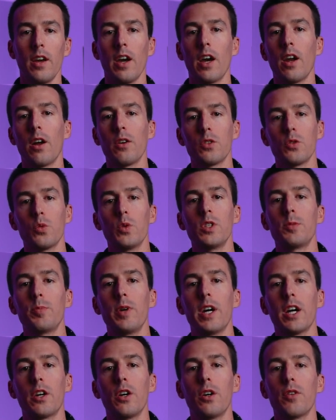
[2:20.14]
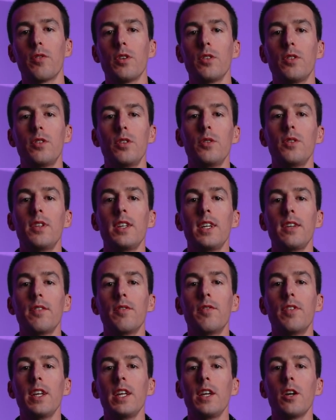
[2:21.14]
And I'll switch back over to the
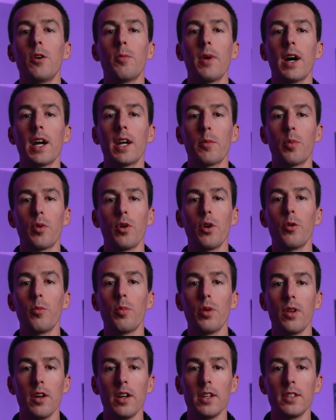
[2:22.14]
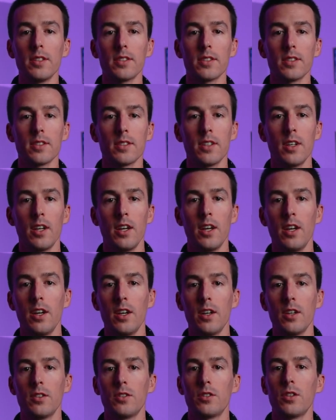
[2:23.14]
Video Mic Pro Plus.
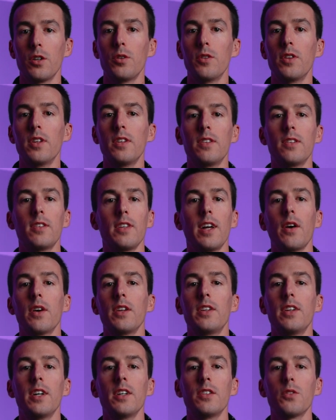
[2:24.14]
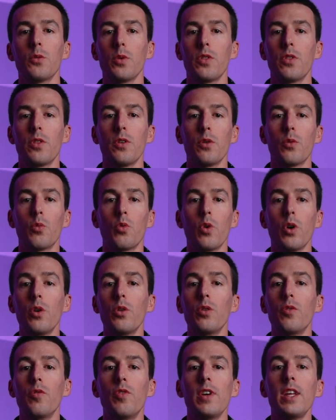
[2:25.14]
So this is now a test with the
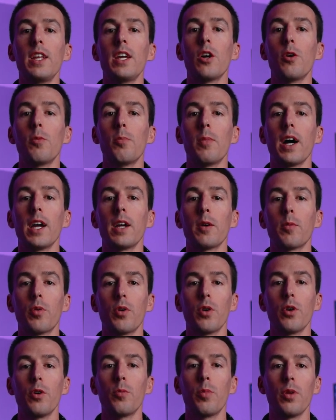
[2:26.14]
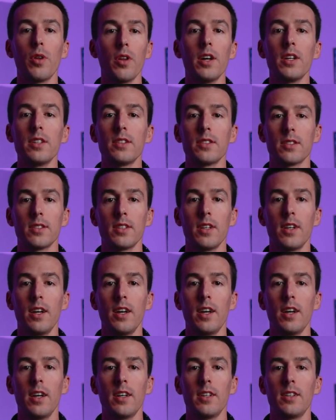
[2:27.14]
Rode Video Mic Pro Plus.
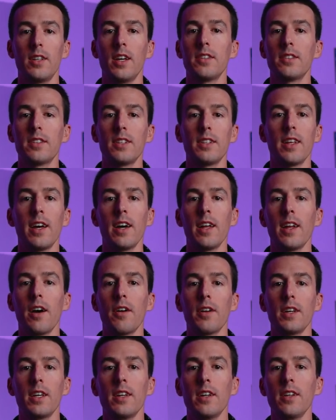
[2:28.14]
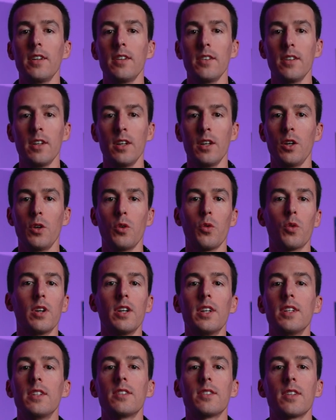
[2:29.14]
Testing that out again. We're
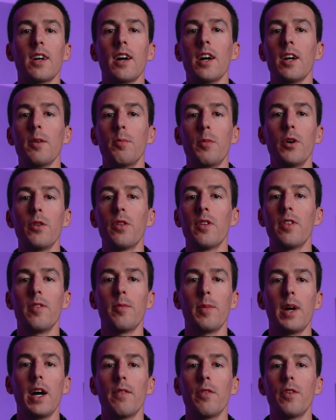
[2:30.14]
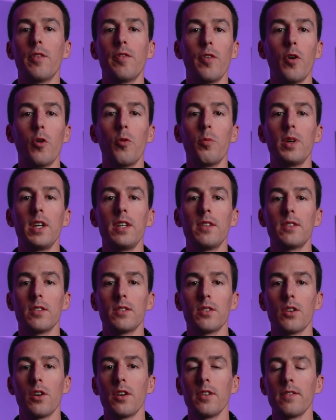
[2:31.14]
inside, both of them have the foam
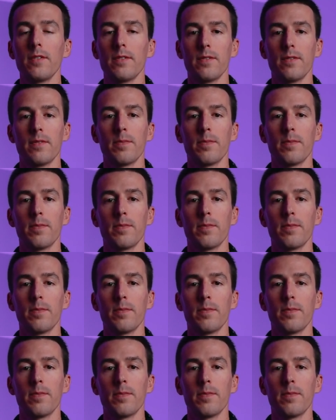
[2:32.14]
pieces on.